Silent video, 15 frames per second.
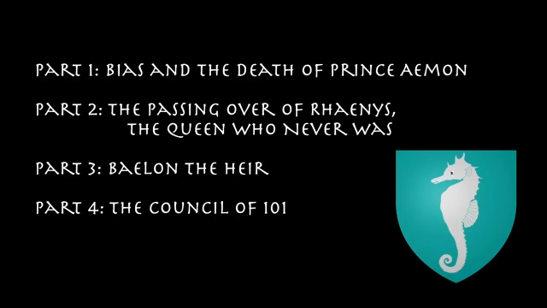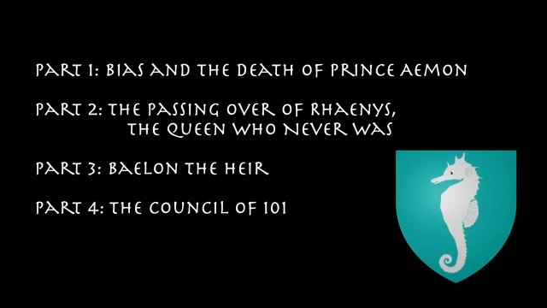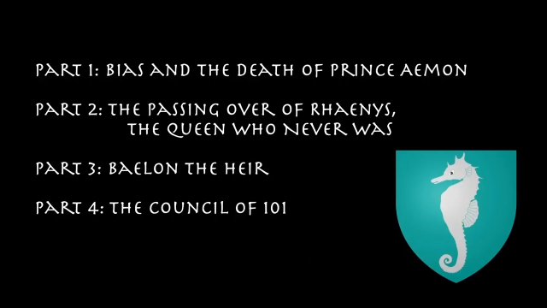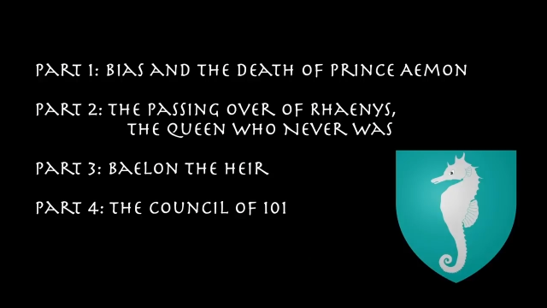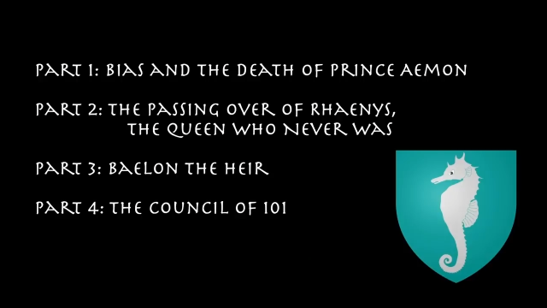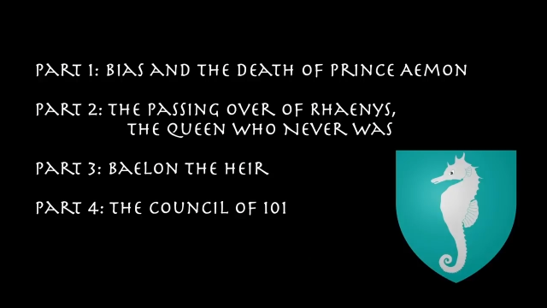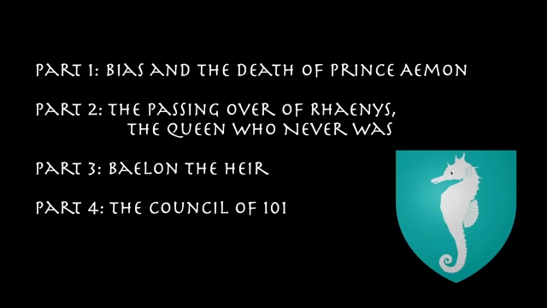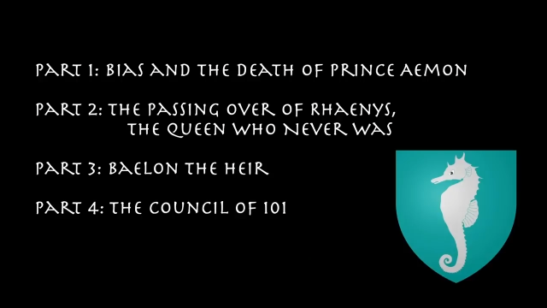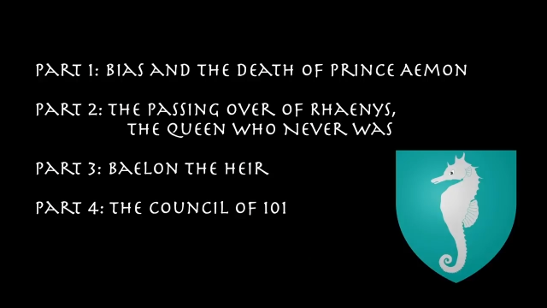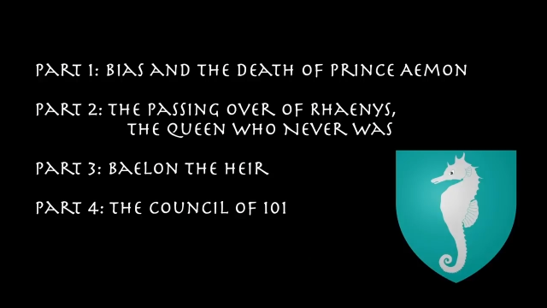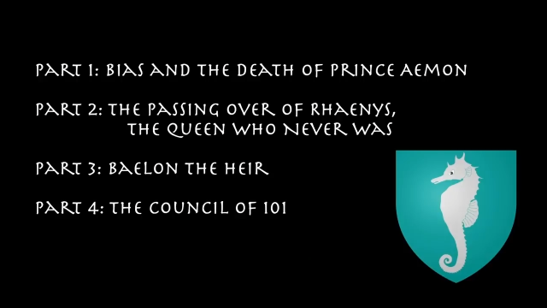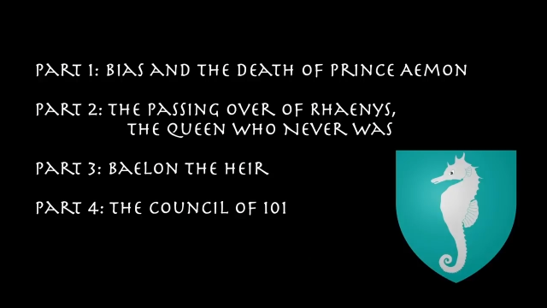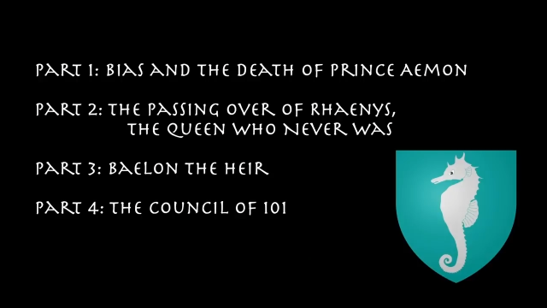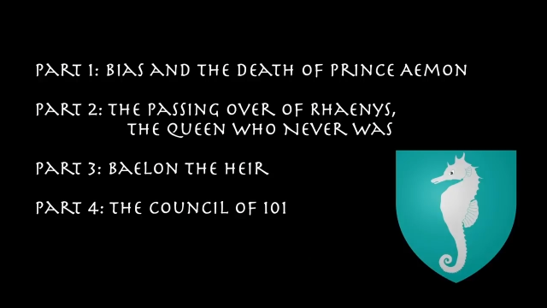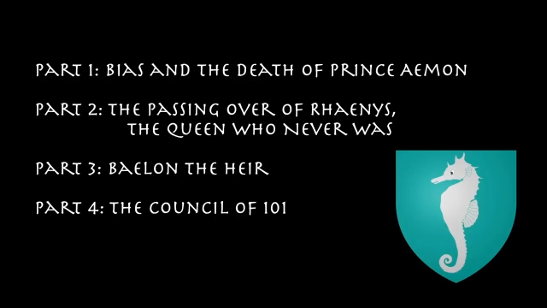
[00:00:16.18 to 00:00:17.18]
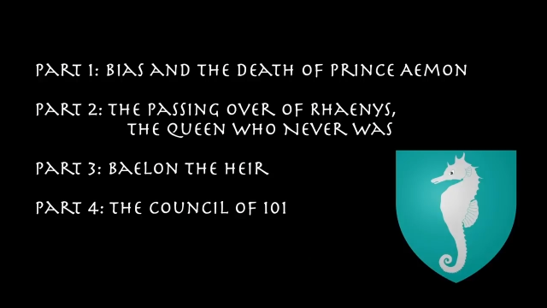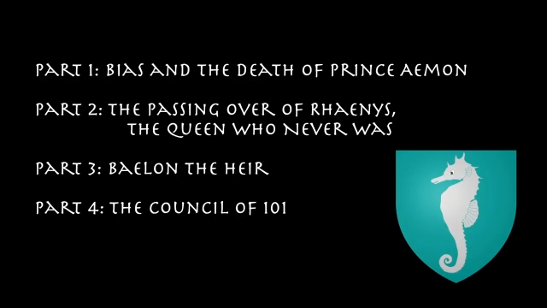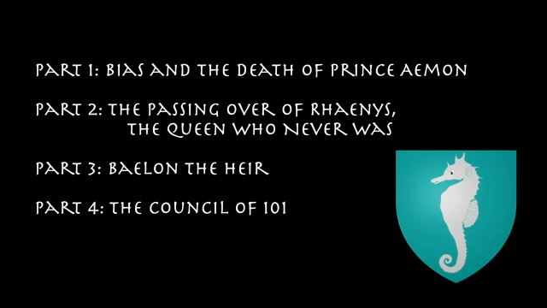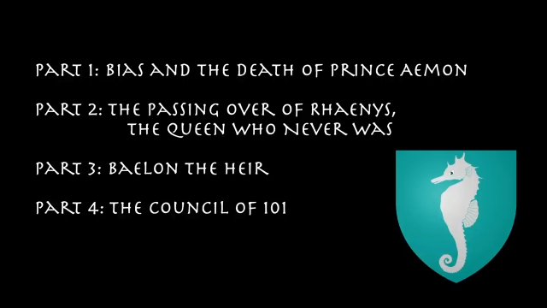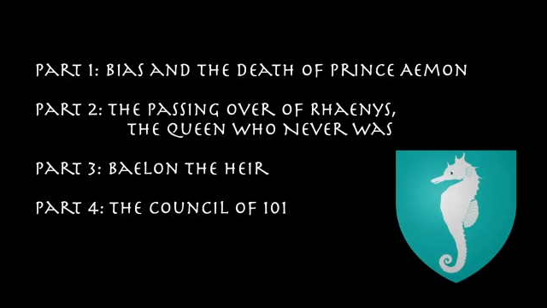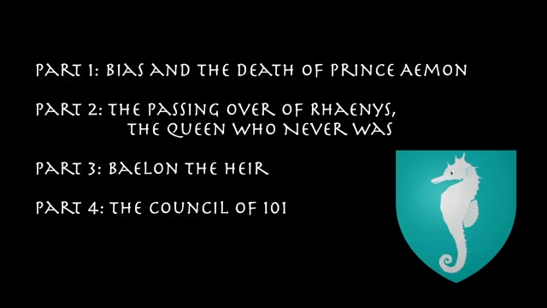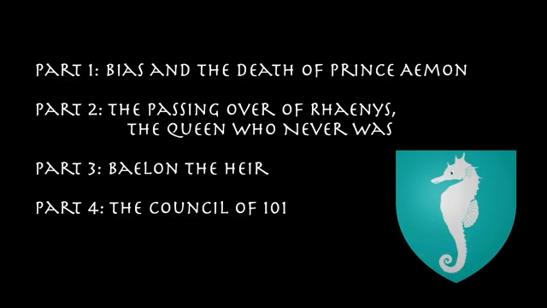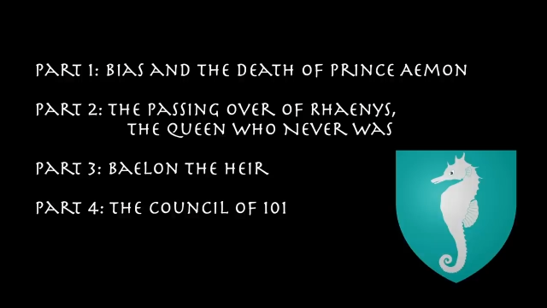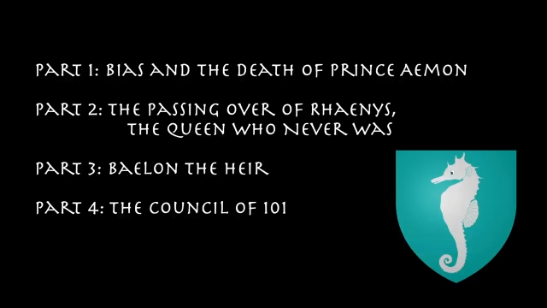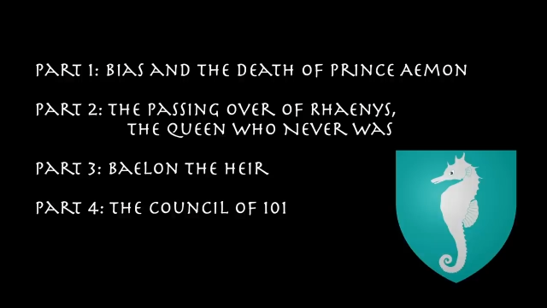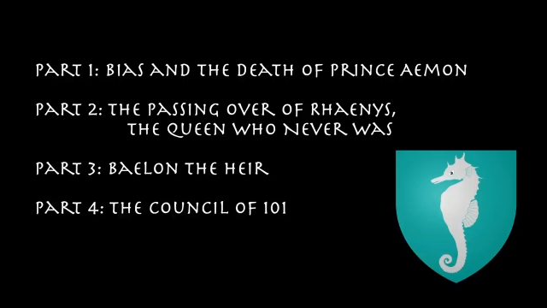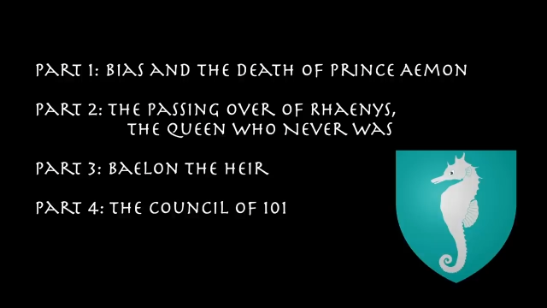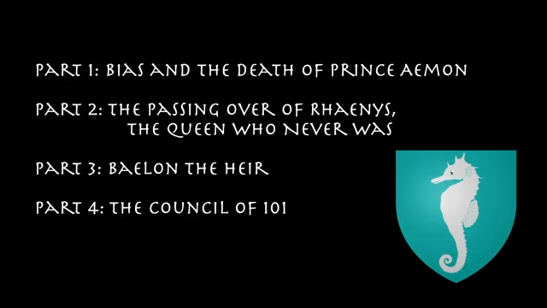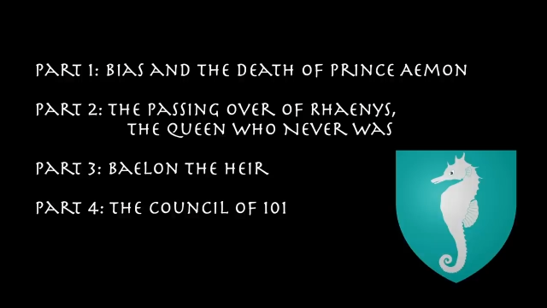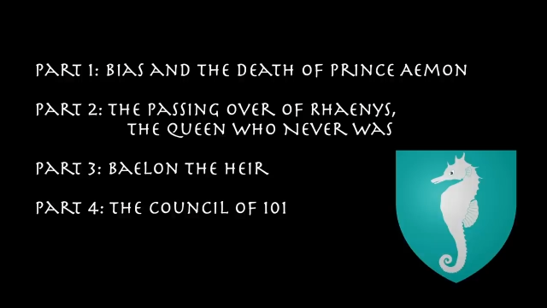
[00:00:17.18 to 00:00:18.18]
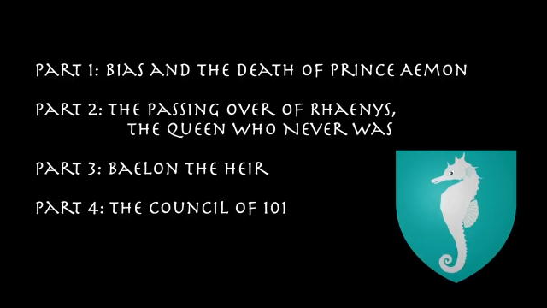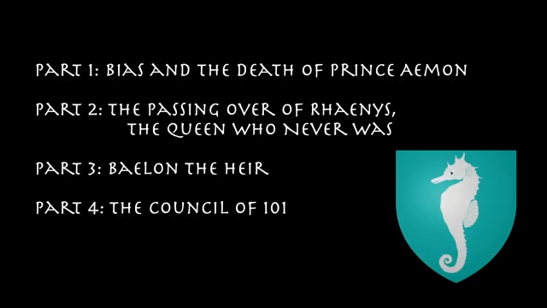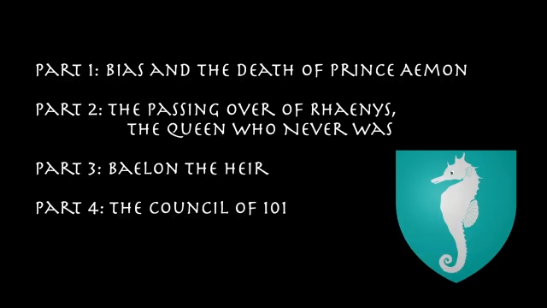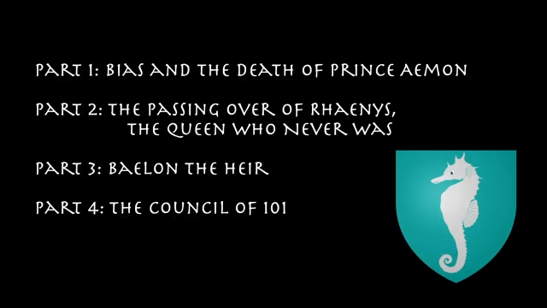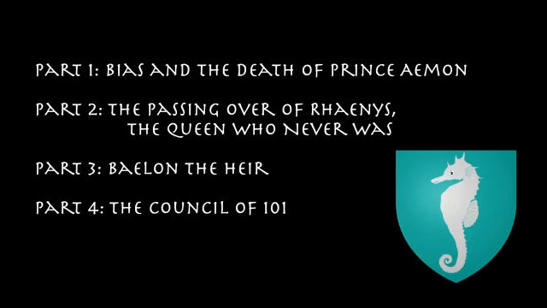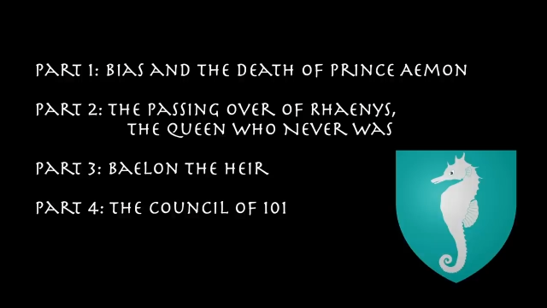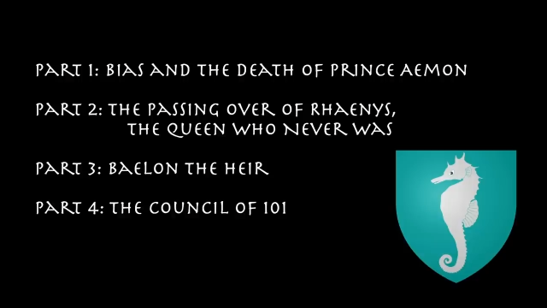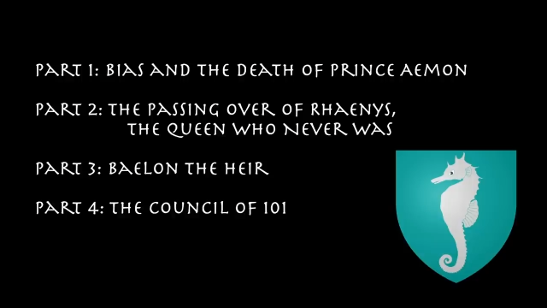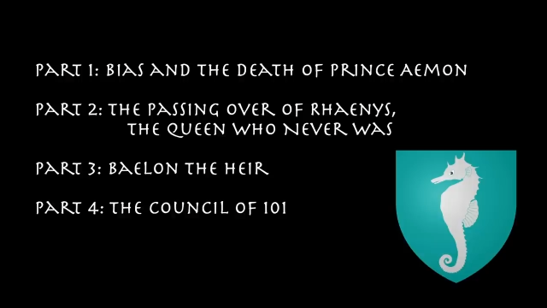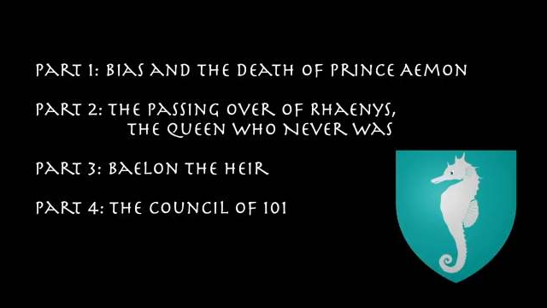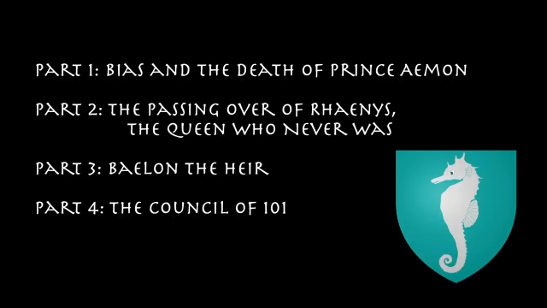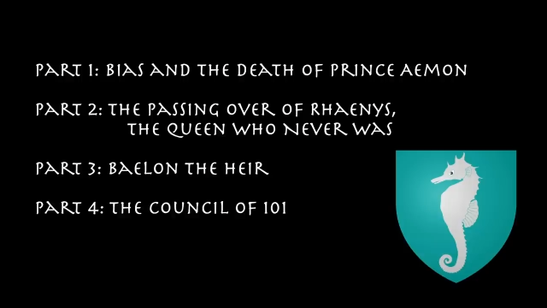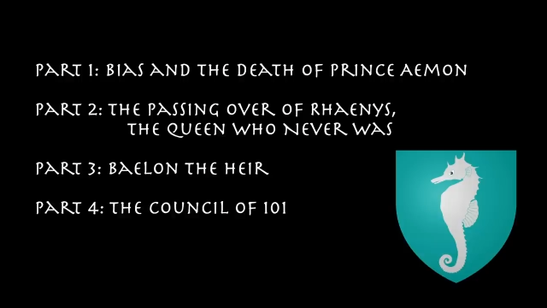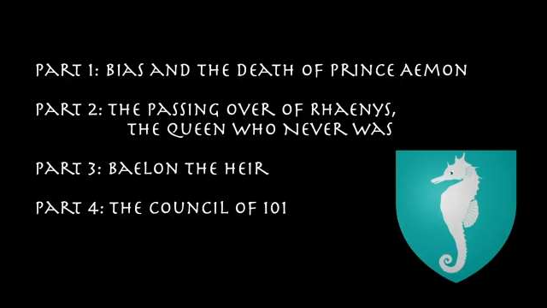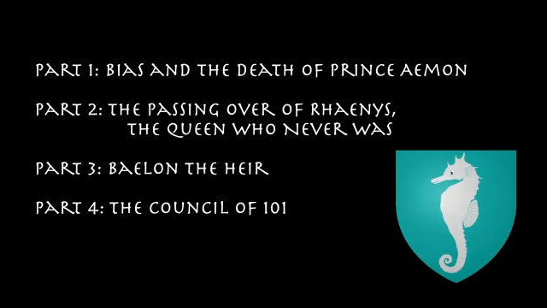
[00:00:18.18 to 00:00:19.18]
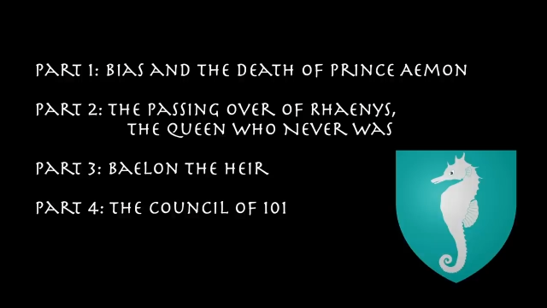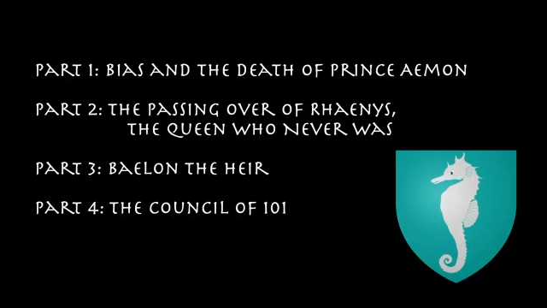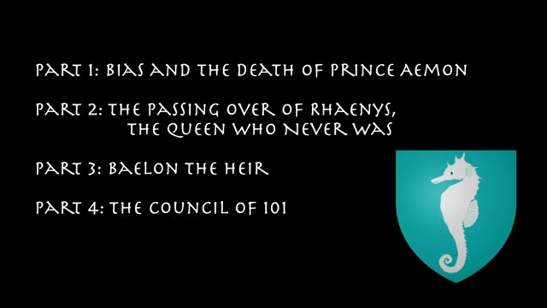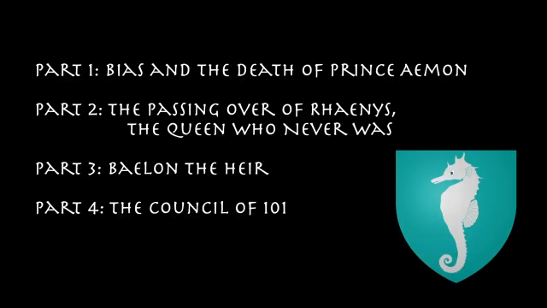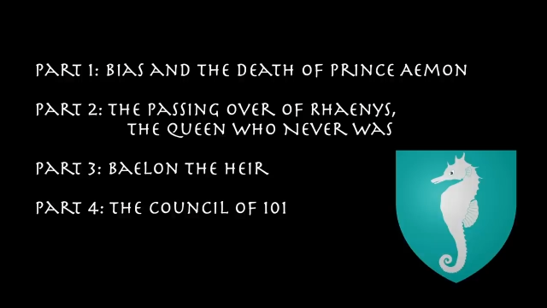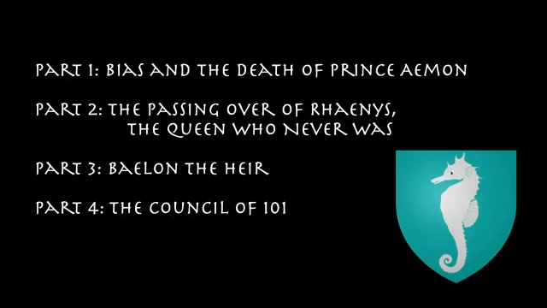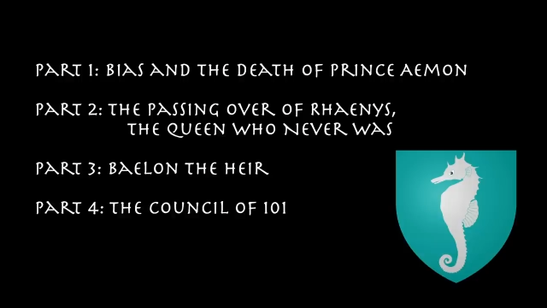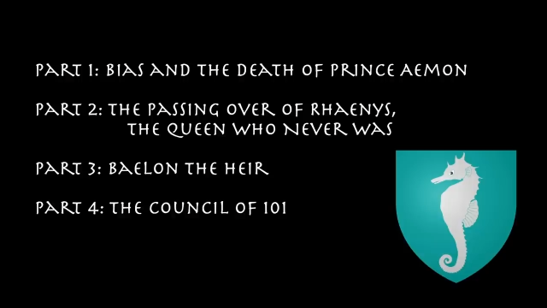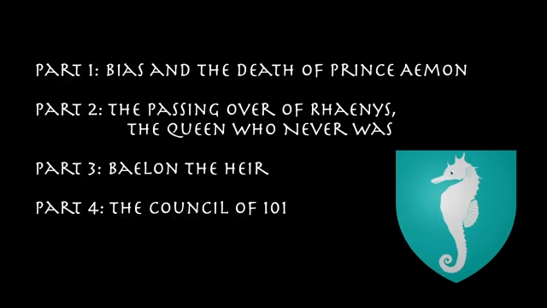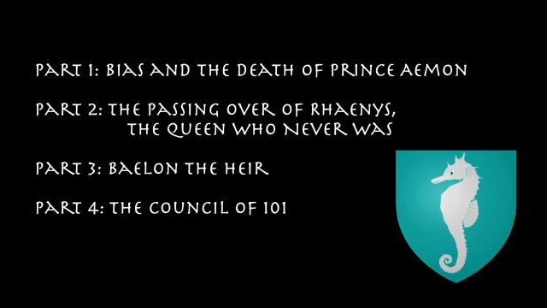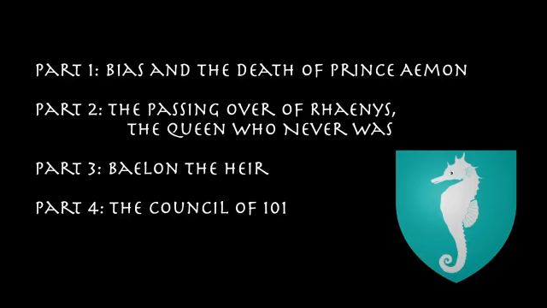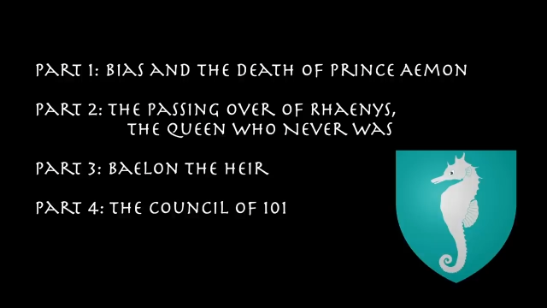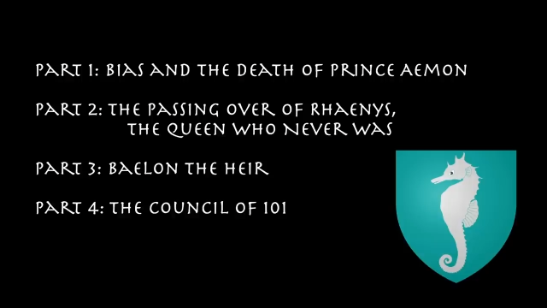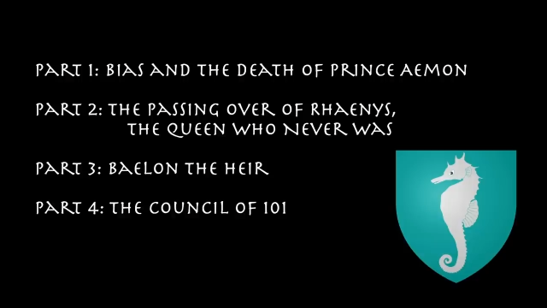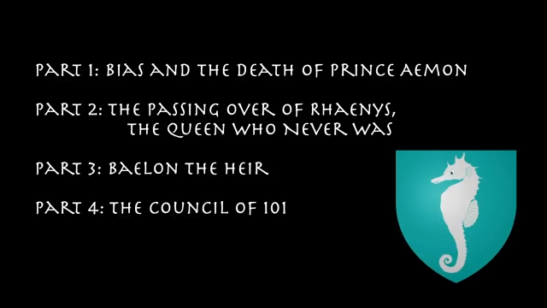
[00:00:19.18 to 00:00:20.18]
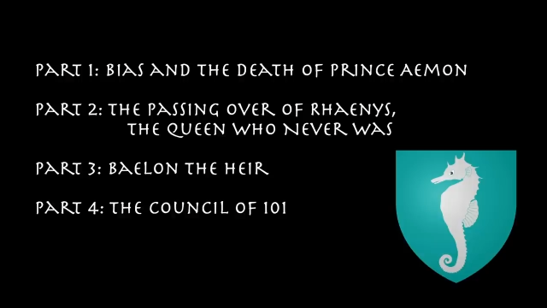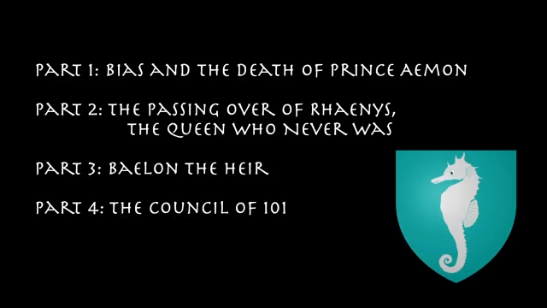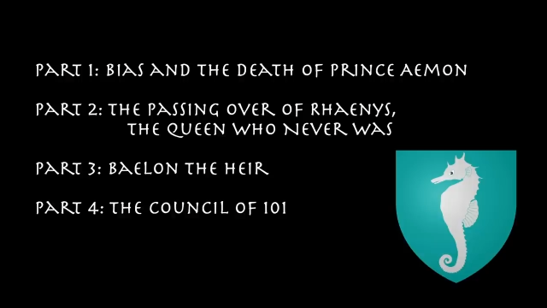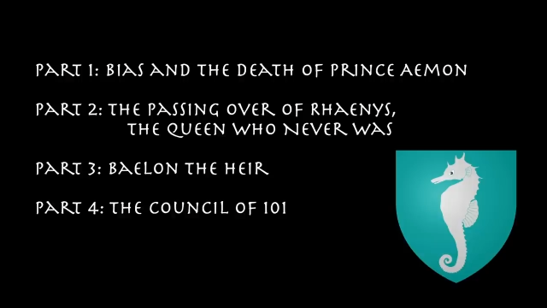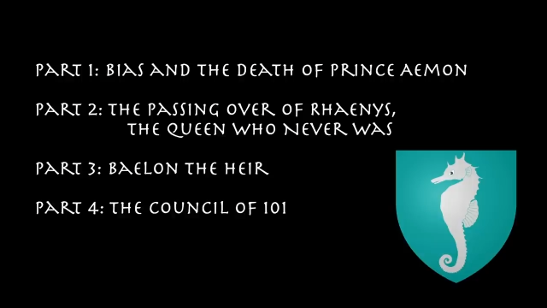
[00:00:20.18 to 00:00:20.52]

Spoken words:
No face is visible, so there are no lips to read.